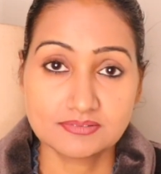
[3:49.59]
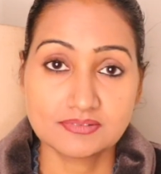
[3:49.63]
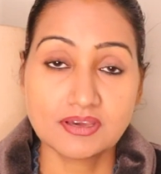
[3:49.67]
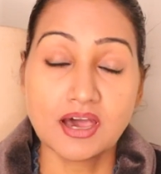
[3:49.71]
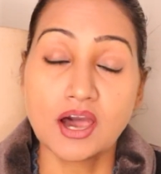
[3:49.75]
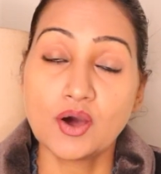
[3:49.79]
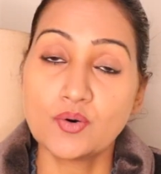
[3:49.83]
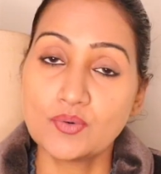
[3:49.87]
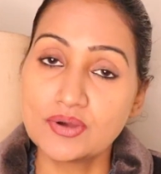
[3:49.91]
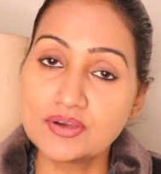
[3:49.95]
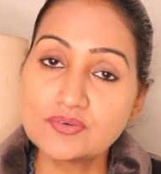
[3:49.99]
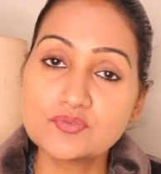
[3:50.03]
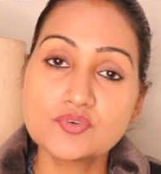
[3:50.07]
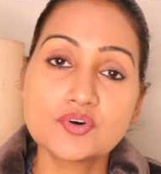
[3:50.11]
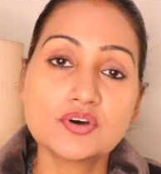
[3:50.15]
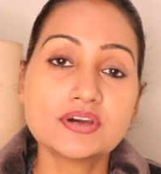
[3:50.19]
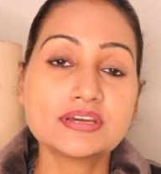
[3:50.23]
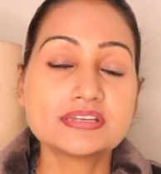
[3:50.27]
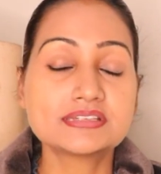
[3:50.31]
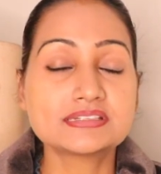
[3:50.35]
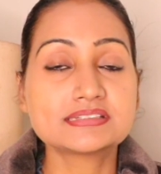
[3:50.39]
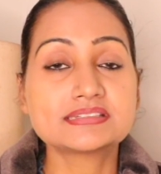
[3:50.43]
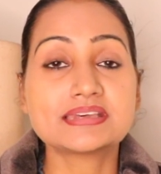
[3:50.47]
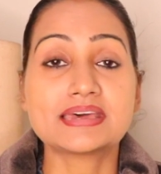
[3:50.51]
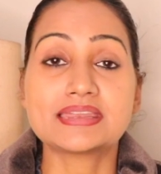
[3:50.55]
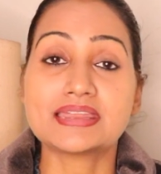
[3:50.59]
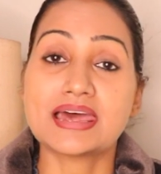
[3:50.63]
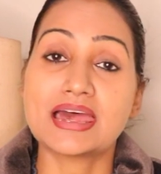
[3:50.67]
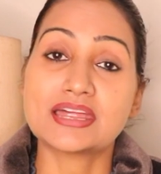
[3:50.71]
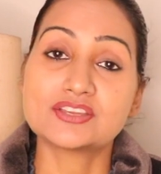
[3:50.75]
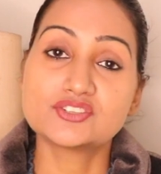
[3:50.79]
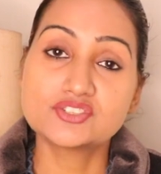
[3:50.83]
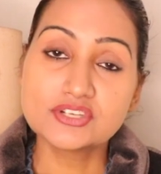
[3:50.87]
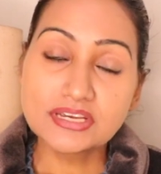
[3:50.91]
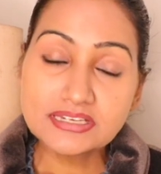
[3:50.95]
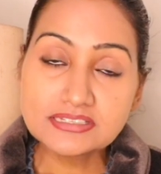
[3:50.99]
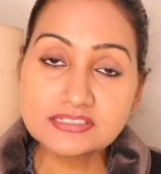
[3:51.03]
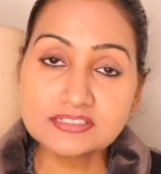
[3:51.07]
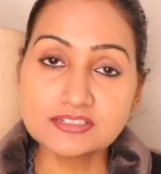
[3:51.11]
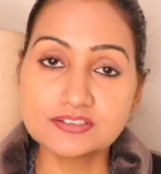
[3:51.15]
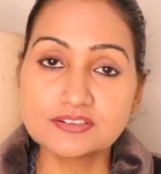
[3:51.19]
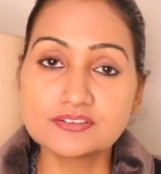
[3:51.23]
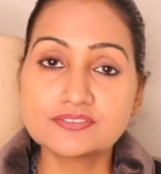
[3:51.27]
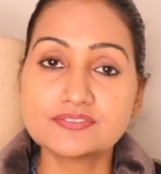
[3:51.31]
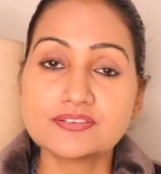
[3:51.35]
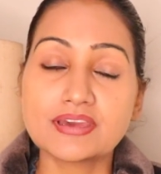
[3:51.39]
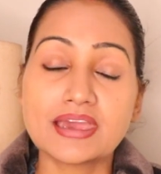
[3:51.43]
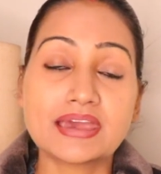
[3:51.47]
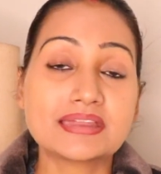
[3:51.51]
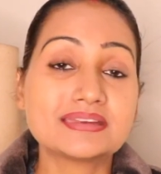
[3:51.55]
However, it is an
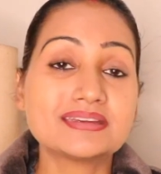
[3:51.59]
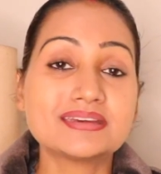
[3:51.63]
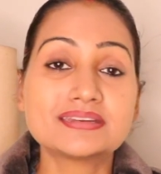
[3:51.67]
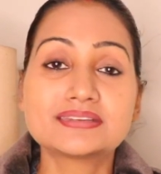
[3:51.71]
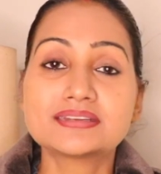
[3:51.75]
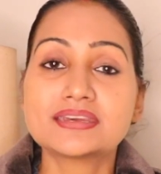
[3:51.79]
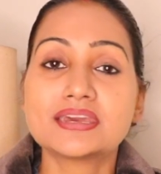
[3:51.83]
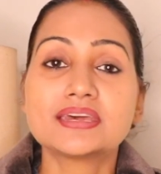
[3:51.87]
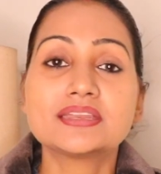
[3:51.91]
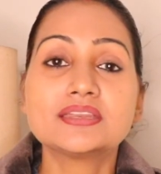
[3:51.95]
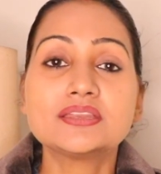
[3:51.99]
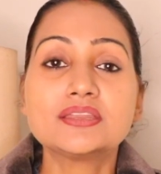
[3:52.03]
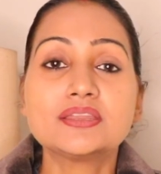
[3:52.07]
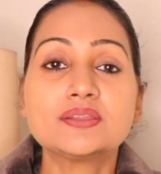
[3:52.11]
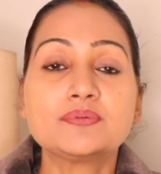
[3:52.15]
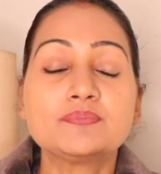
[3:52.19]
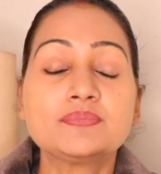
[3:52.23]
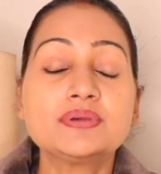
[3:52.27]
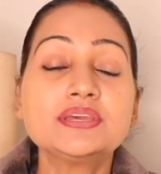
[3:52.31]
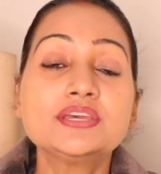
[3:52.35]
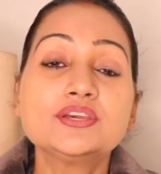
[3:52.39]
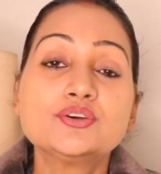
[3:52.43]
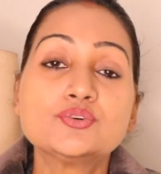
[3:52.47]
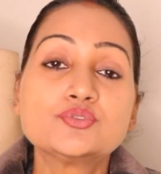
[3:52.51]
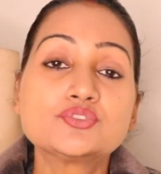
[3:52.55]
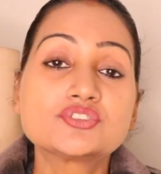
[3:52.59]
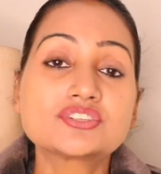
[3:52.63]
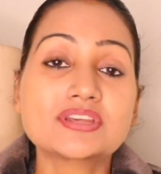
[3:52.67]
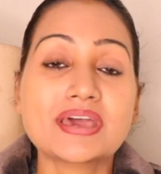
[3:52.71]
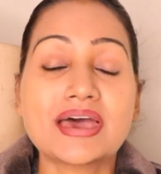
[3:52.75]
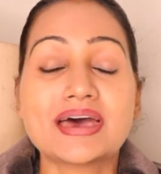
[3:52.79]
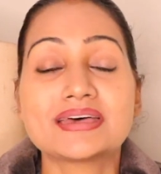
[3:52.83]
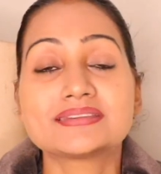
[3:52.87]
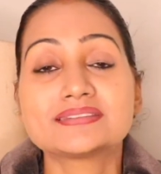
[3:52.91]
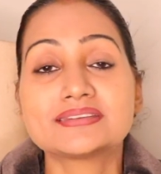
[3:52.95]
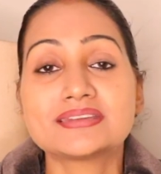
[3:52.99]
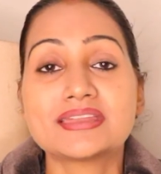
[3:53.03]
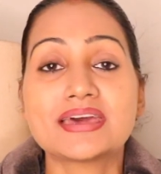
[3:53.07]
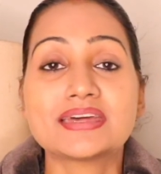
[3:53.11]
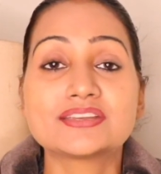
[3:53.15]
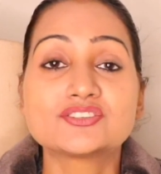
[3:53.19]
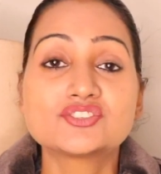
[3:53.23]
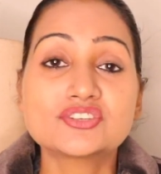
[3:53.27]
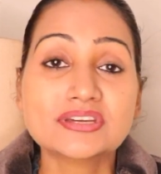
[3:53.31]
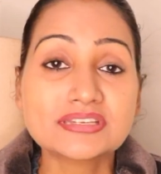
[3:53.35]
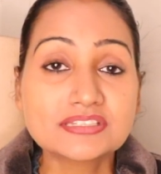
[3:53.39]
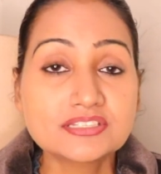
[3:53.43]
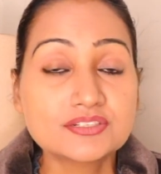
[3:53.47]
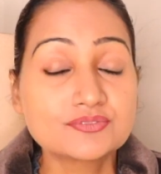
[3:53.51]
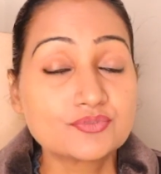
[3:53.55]
adjective and it can be used as an
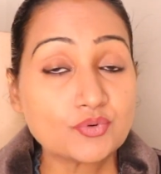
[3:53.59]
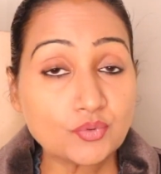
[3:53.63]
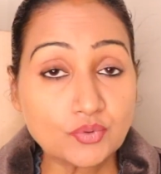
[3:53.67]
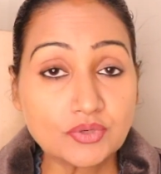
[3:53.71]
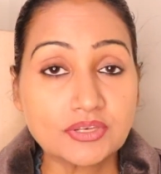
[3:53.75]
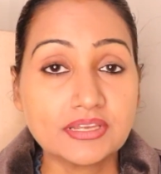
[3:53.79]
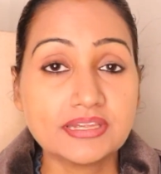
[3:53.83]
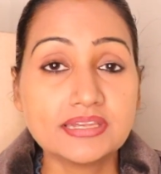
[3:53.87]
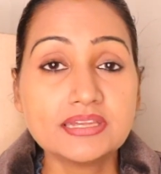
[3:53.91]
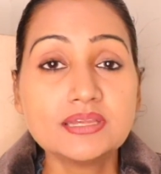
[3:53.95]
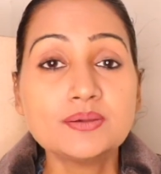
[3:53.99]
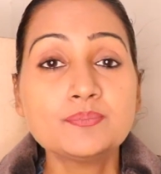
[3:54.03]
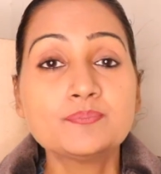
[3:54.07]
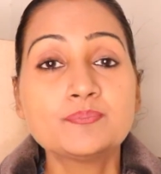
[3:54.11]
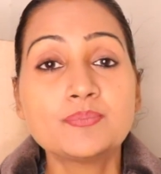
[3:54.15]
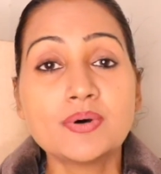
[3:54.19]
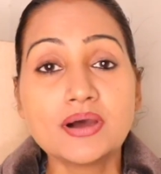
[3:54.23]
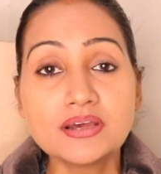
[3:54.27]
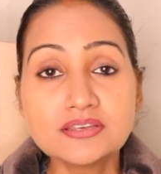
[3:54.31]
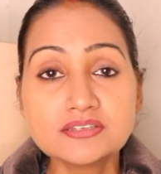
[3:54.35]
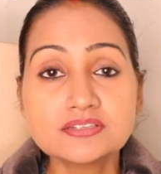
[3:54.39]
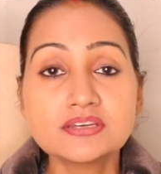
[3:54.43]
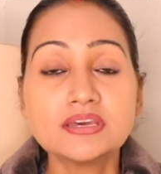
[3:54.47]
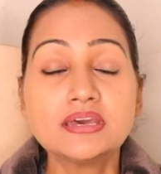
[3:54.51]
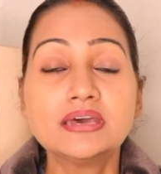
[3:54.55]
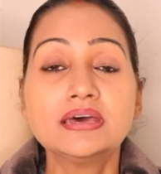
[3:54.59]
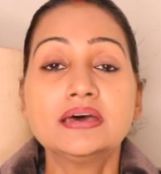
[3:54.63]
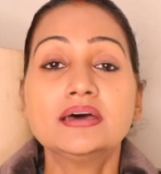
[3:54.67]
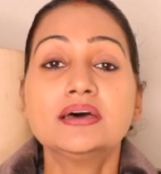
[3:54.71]
adjective only, but